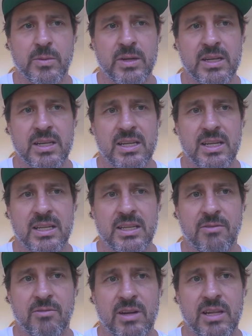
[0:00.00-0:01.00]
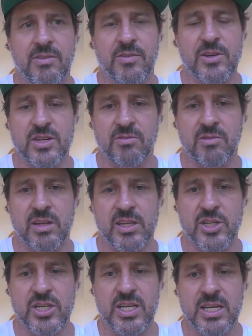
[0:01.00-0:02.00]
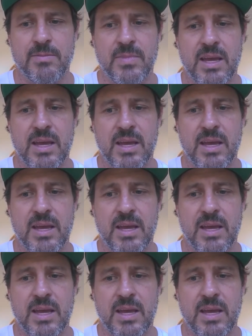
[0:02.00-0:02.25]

but they're really efficient and really cheap.